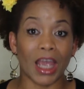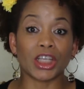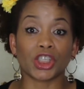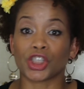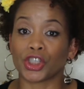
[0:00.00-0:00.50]

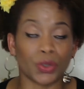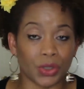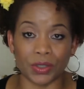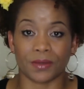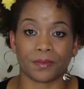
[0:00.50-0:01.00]
It
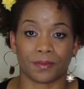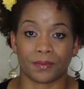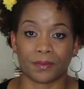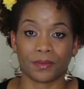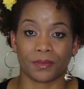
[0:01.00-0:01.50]
shouldn't.
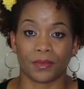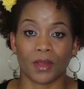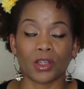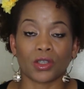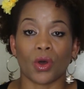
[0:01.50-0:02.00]

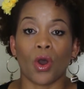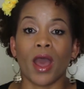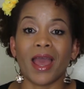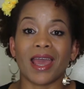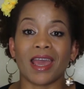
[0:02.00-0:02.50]
So
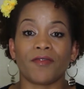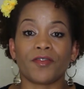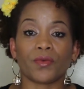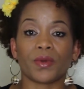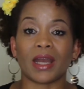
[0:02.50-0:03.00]

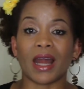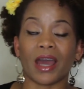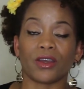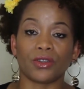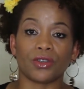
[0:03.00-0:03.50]
if you
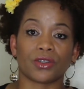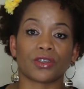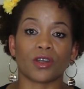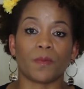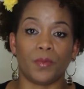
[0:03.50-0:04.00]
rely on your
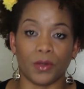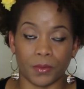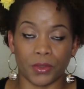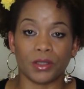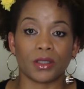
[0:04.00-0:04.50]

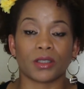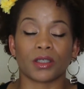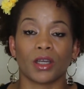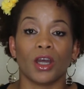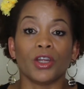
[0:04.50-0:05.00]

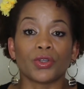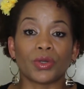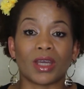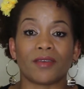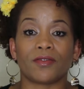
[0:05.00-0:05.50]
supplement to
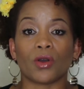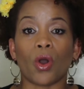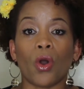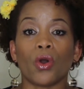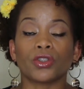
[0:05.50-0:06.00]
give you
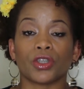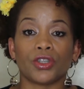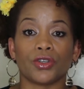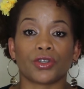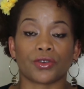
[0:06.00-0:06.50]
all the
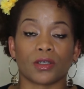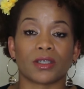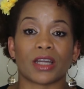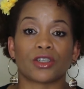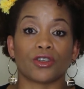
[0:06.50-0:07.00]

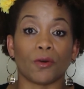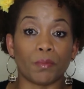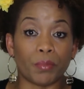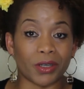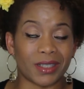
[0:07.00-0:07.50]
nutrients that your
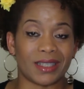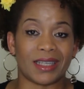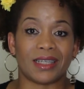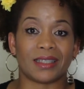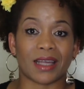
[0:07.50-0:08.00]
body
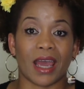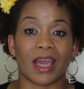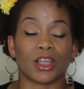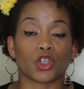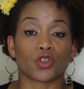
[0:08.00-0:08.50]
needs,
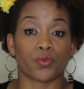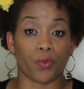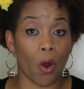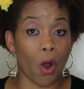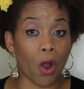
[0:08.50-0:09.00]
it's
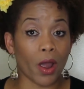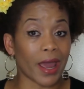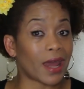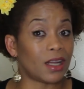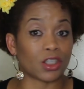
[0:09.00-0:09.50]
wrong
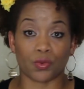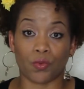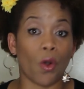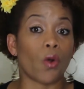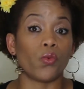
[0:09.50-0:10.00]
and it
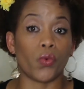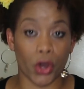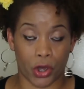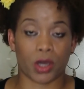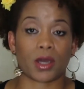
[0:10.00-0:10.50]
won't
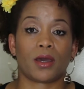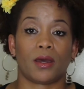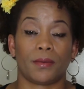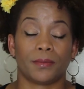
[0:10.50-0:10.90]
work.